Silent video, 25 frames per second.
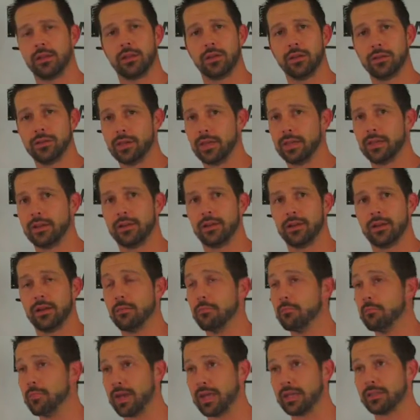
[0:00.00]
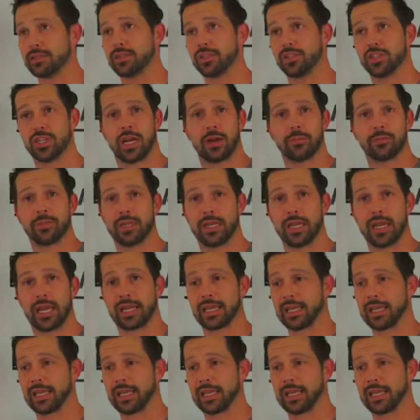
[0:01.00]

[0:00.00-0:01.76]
you did an amazing job today.